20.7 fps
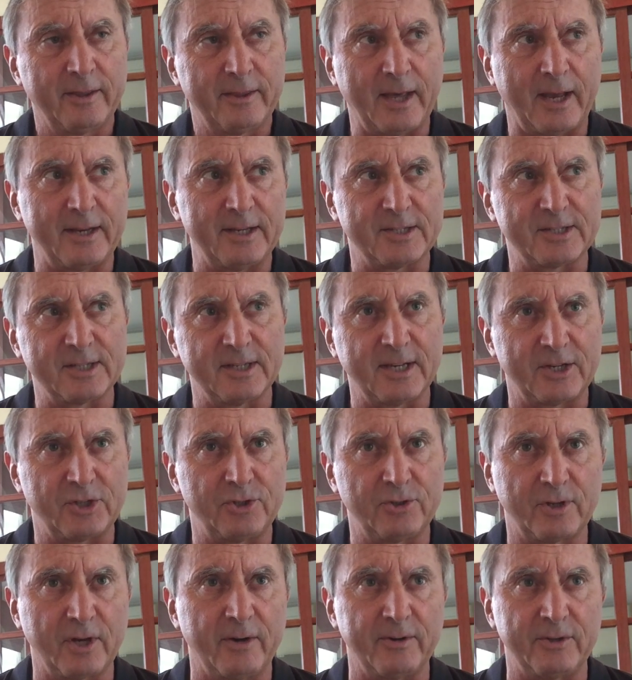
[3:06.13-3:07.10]
That is,
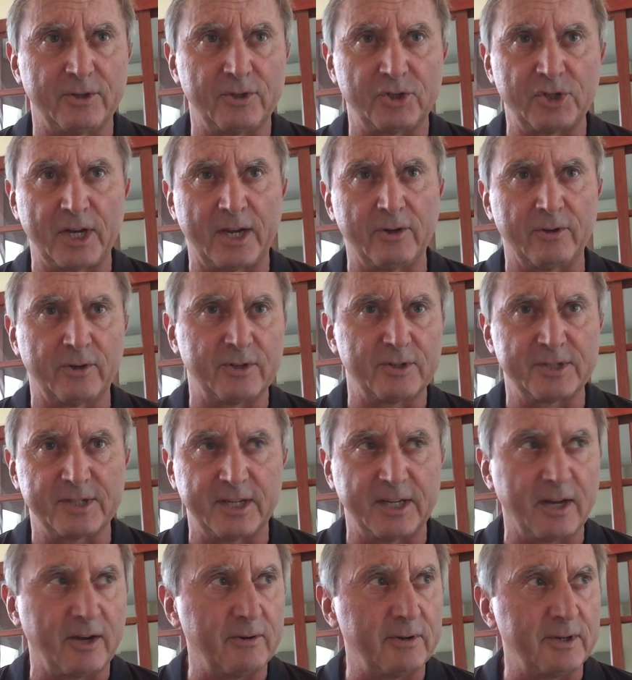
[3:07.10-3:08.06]
unless you go into the
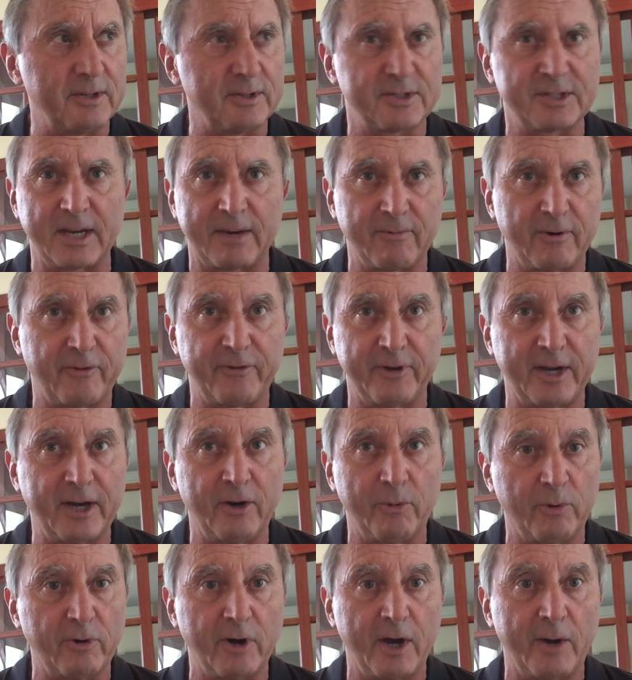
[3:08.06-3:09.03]
Casino in San
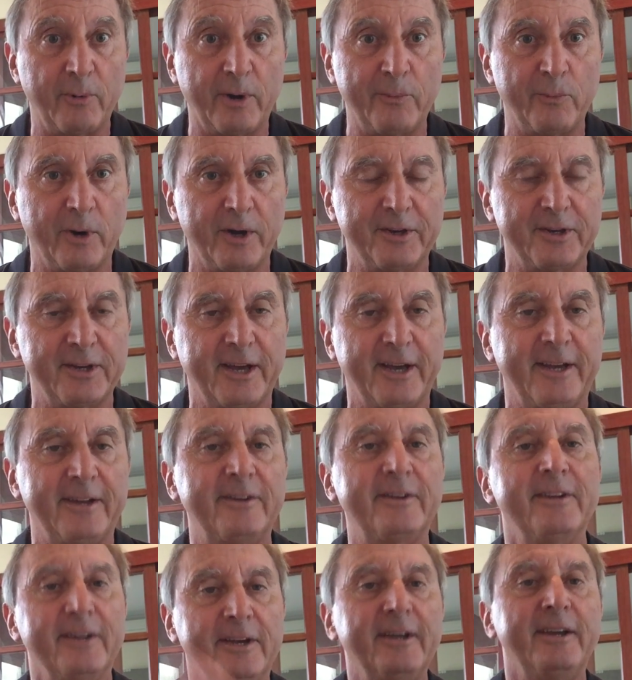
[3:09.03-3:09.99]
Rafael, where I went one day,
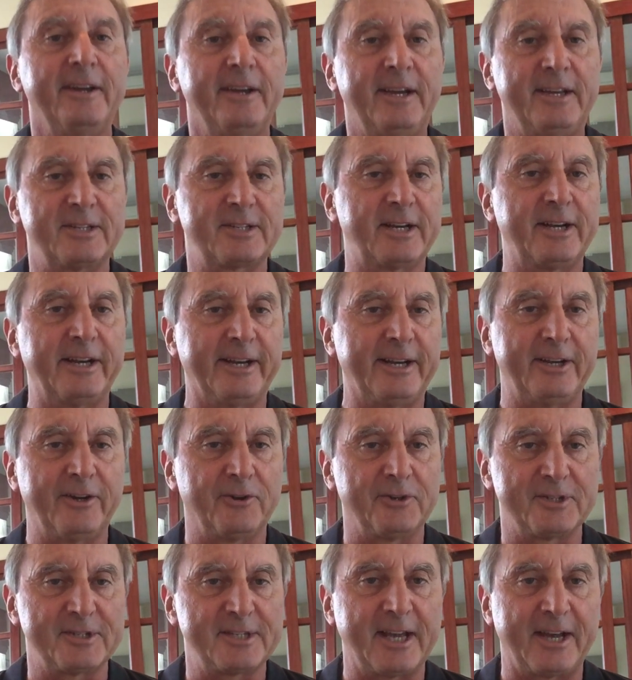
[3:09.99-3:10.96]
and it's clearly
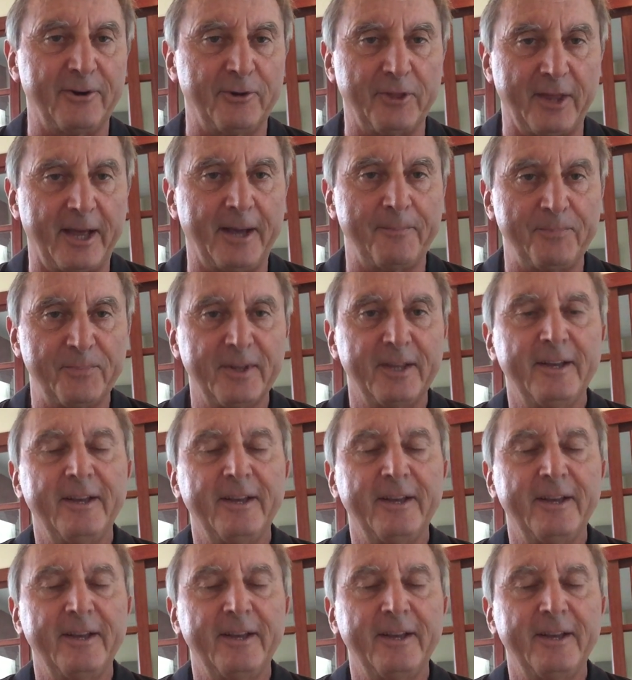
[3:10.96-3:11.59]
on sale there.